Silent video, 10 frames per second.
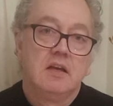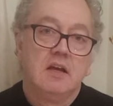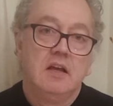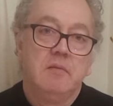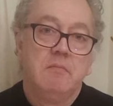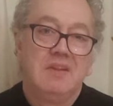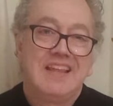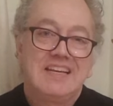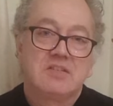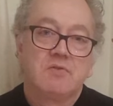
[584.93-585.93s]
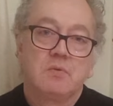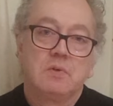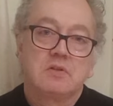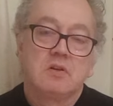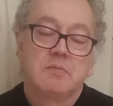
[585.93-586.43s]
Later on,
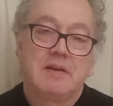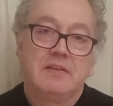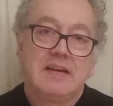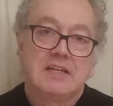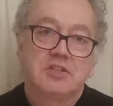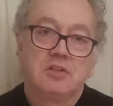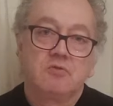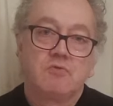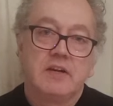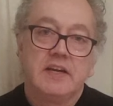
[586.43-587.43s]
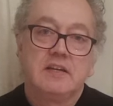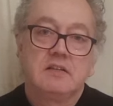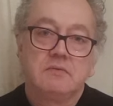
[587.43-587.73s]
we'll talk about the national grid,